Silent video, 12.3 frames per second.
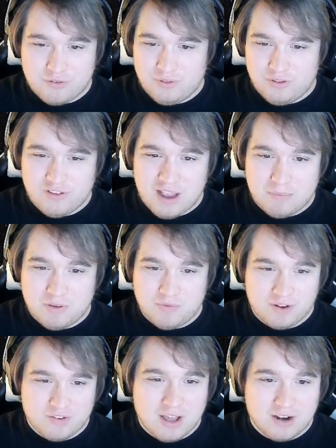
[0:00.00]
these types of
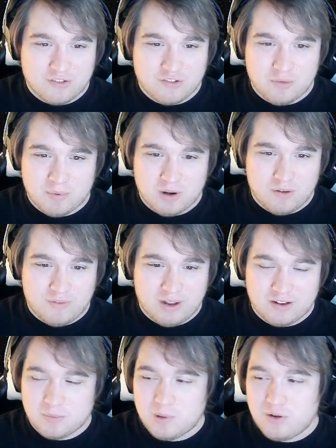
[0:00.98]
exotic supernovae
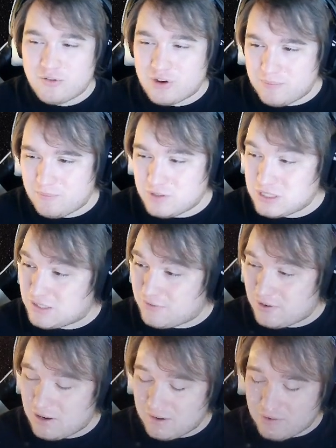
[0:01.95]
explosion, which is a
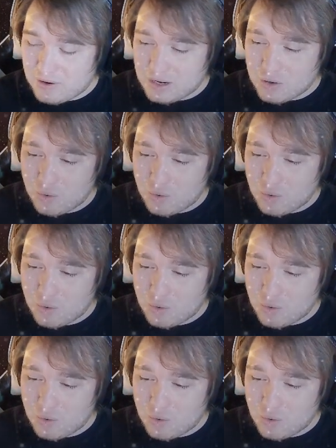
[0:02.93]
very, very cool